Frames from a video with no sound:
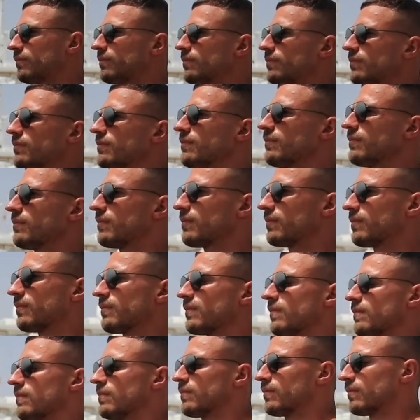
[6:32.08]
of
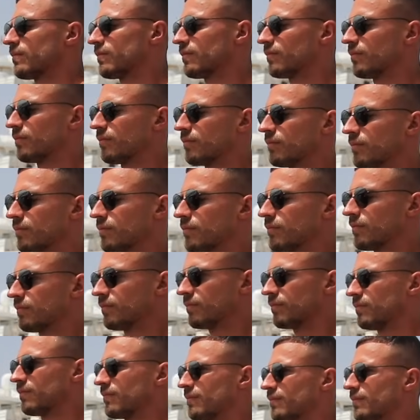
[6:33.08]
walking, okay? This
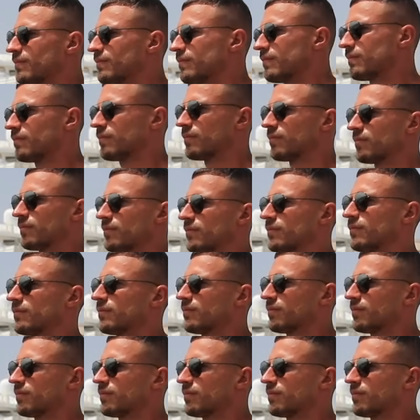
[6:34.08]
needs to be implemented into